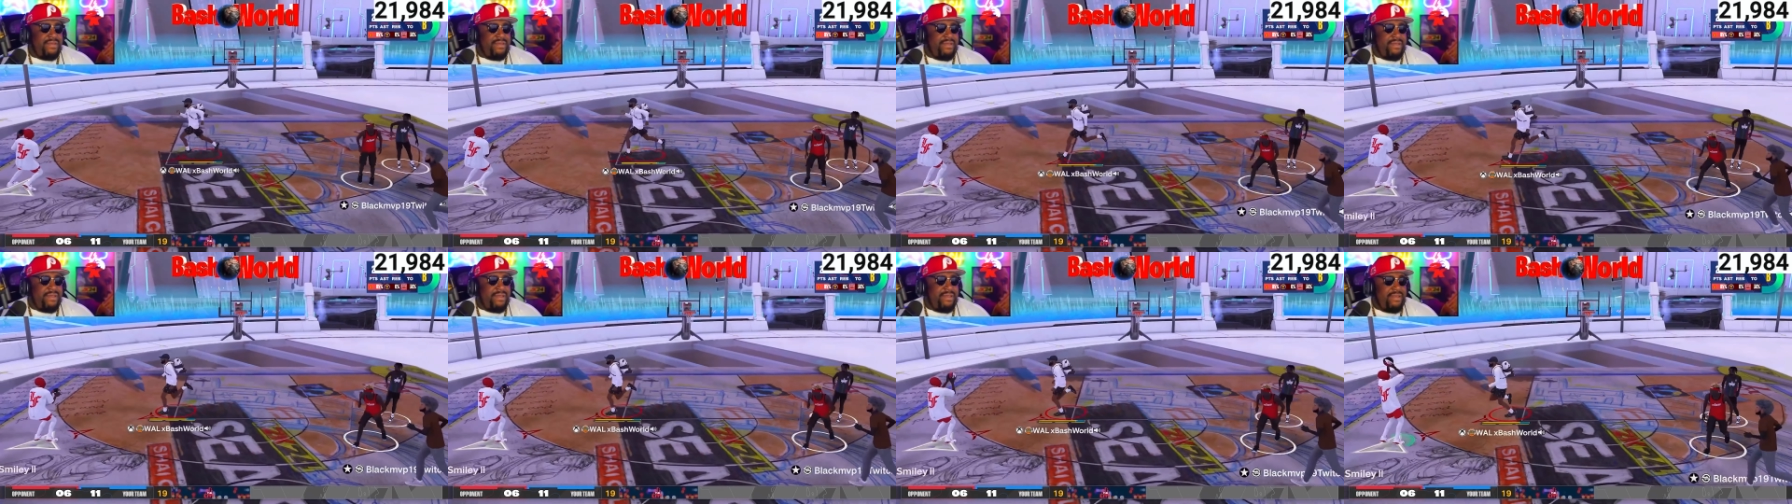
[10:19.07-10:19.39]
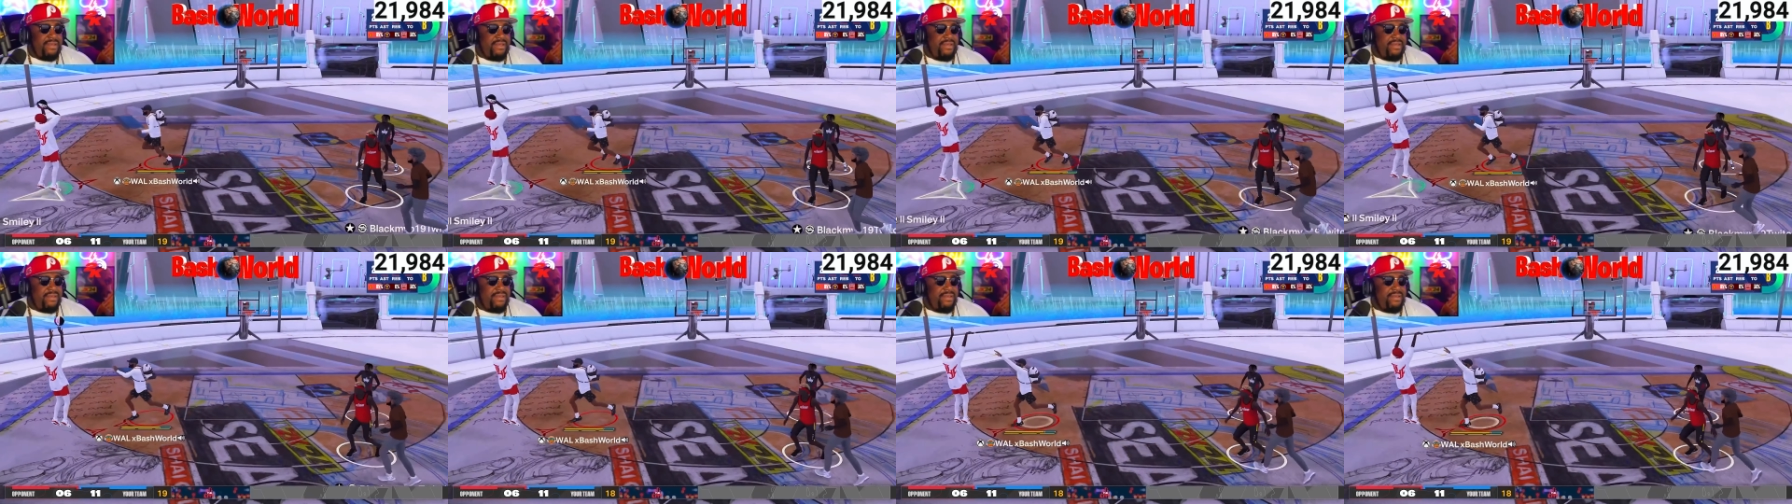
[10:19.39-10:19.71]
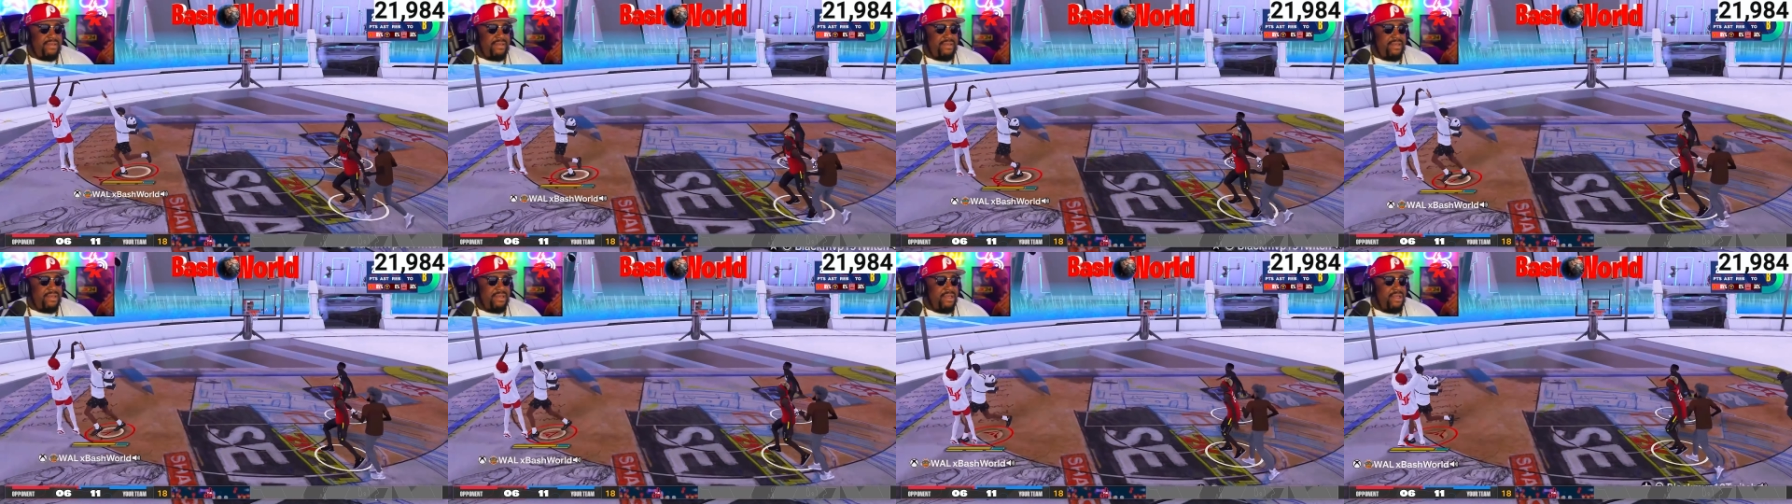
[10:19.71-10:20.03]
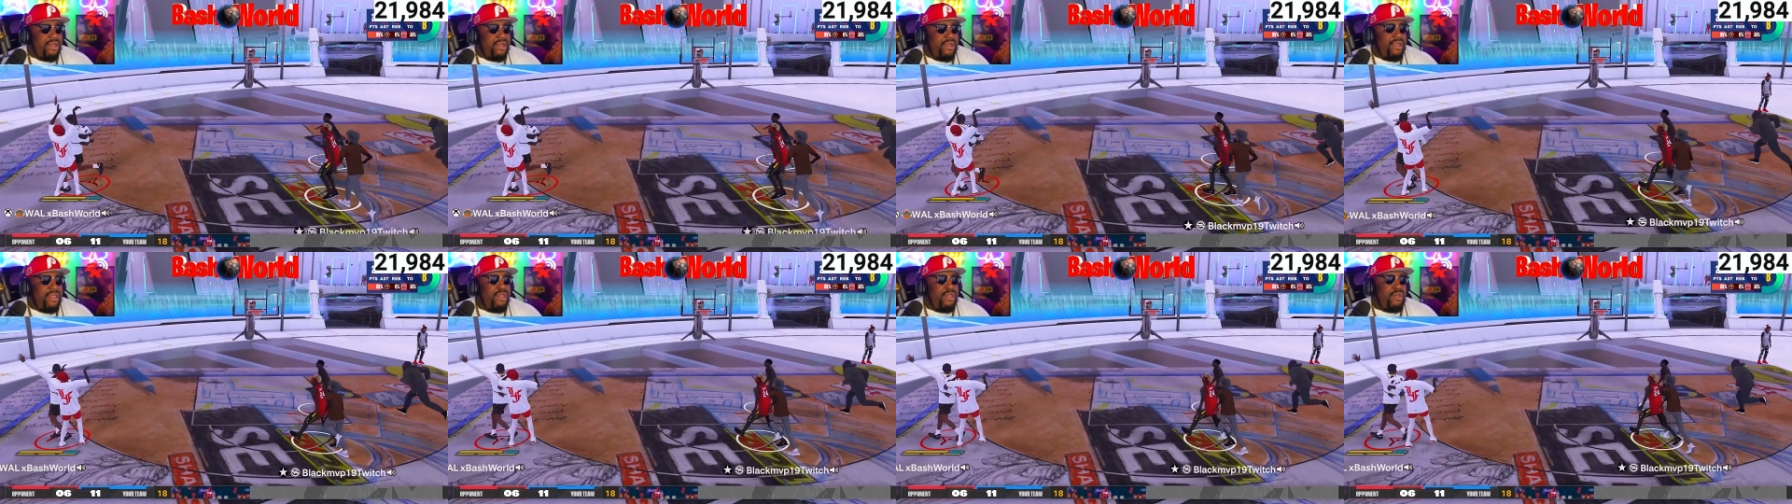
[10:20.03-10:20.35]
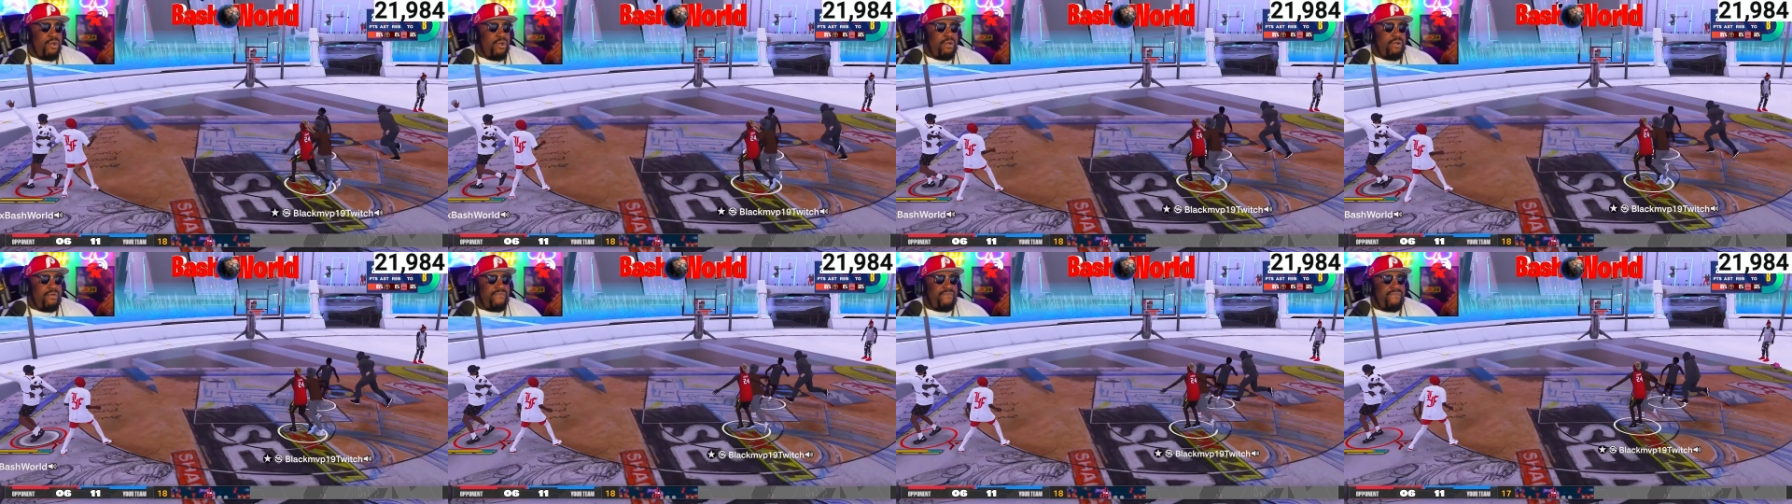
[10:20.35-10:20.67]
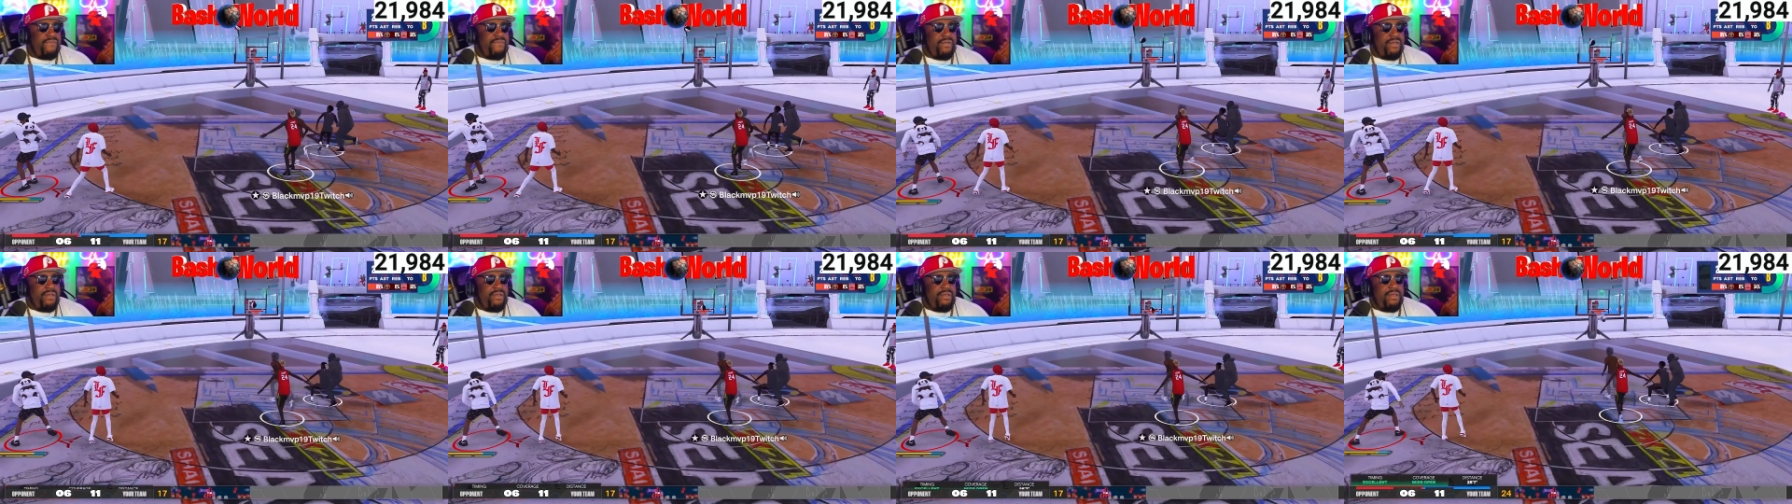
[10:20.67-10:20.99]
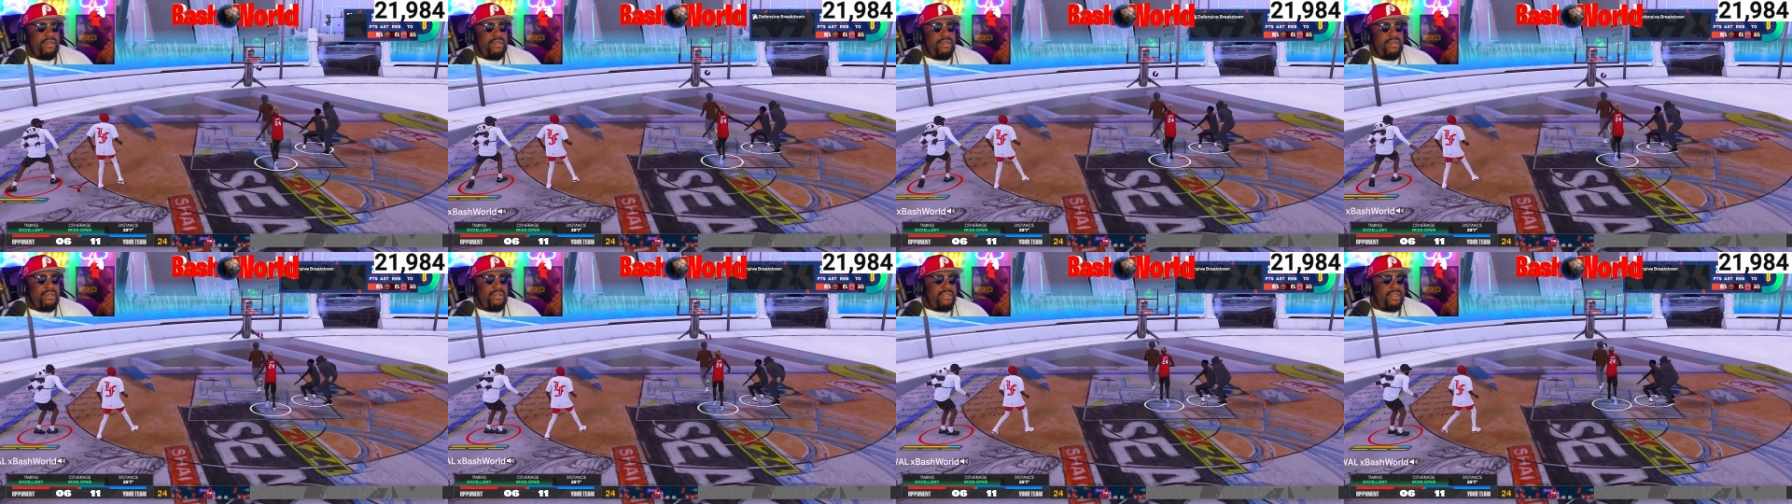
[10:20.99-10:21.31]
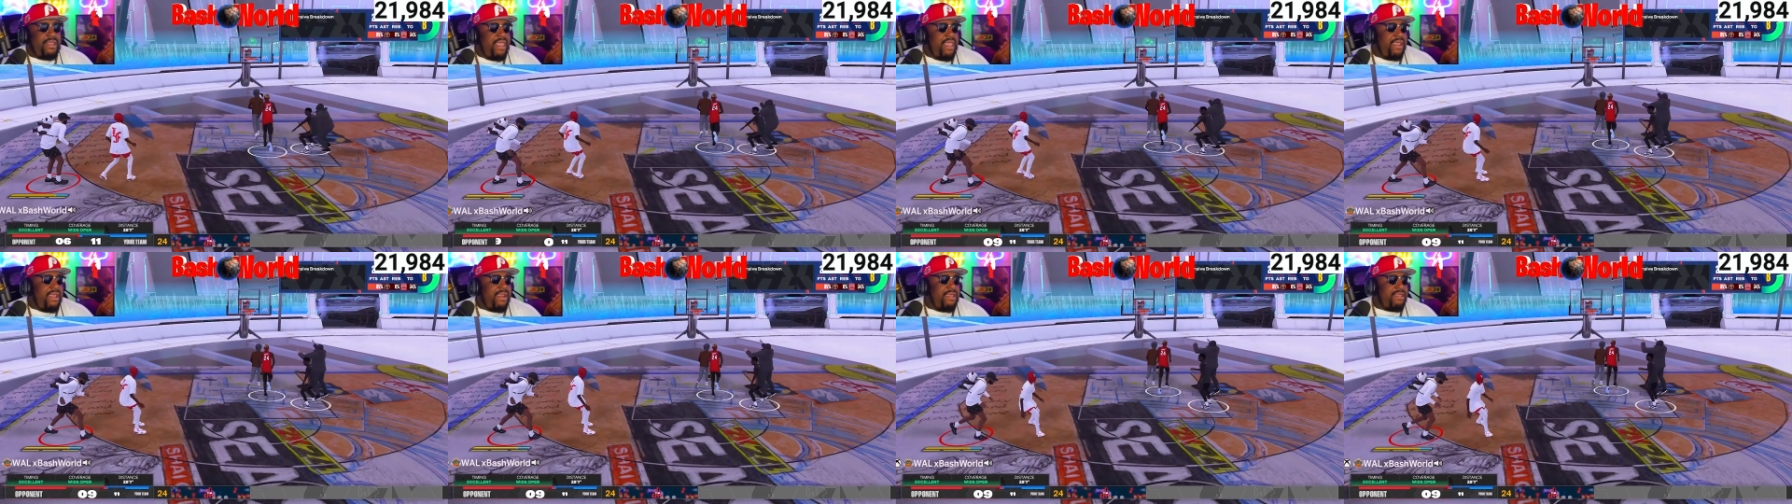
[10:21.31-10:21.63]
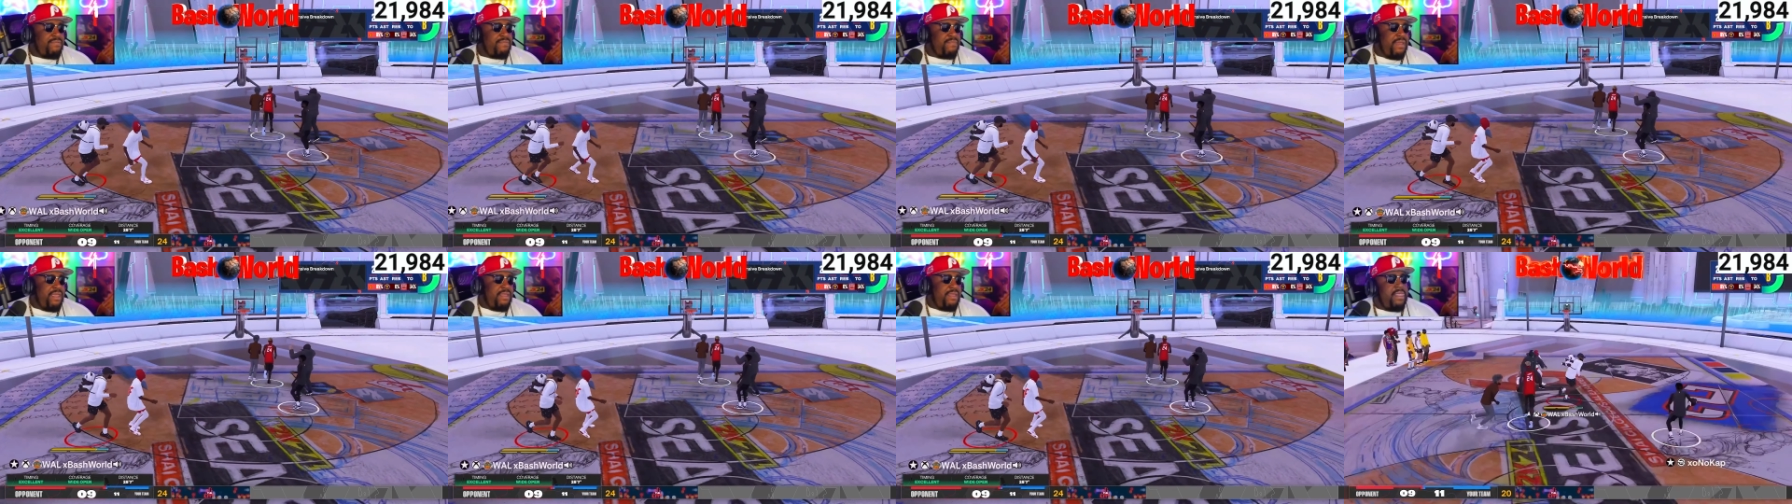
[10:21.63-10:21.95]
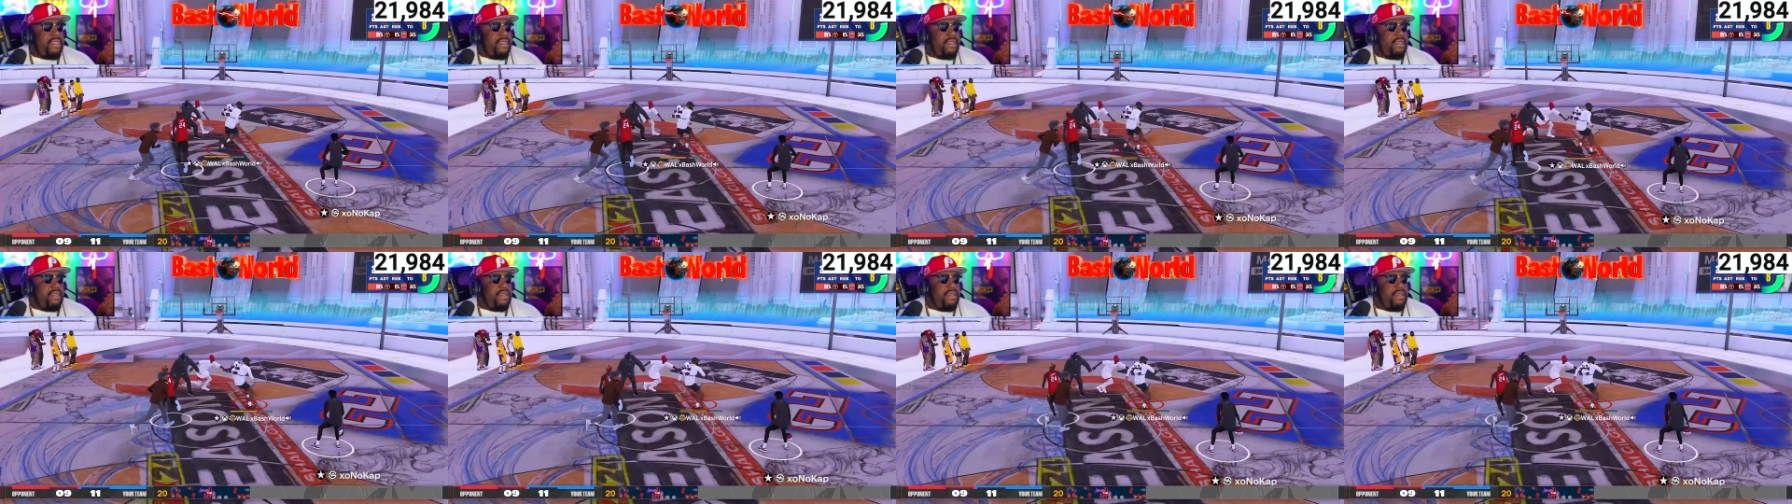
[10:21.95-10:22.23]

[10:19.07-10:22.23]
Are oh, you he off? Dang, that's me.